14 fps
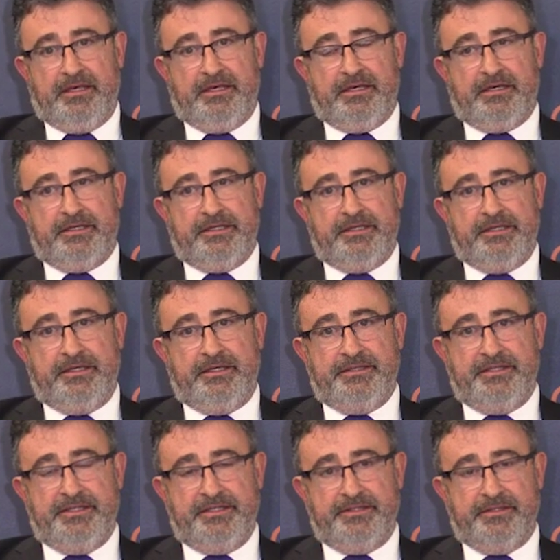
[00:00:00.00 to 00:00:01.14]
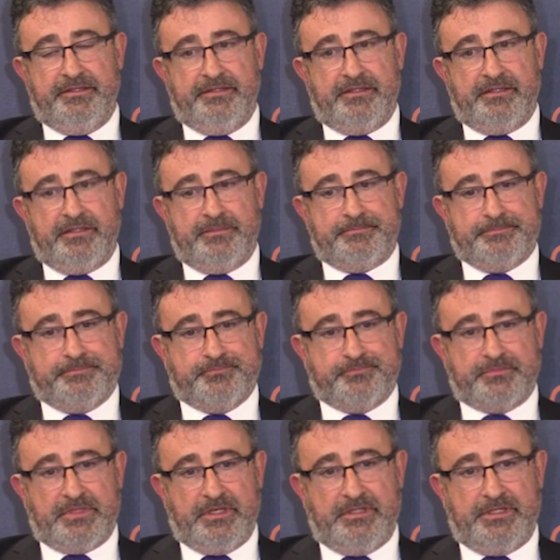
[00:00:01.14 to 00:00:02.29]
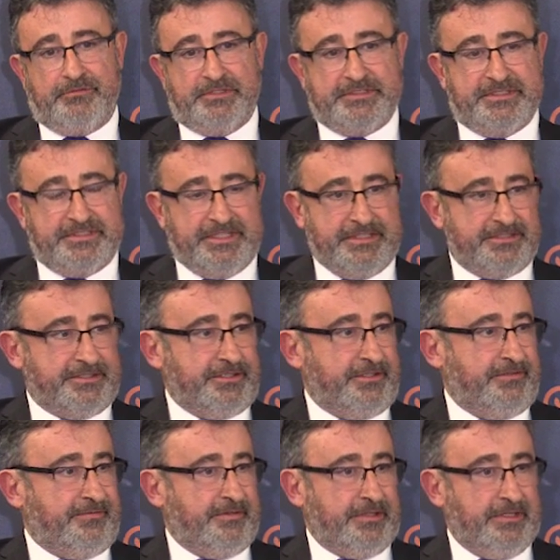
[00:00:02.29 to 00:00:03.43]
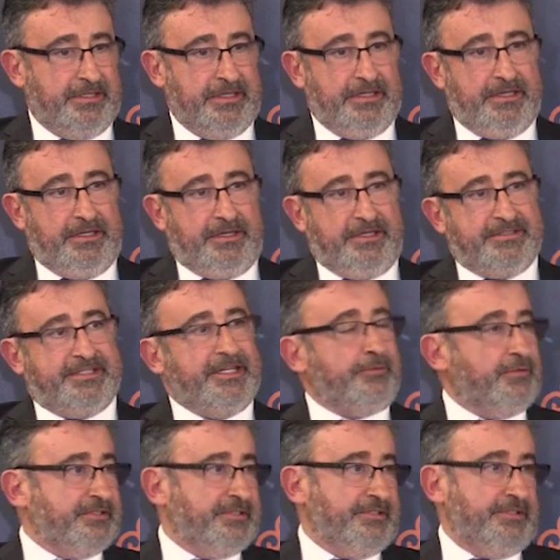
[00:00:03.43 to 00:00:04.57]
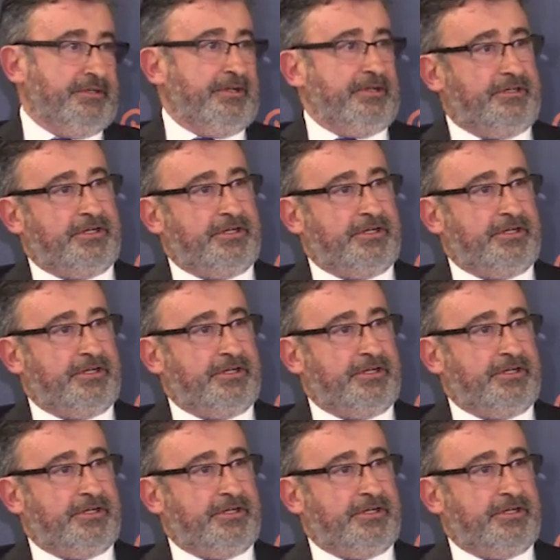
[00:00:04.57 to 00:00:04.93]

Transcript: Indeed, there was a sense of sequencing.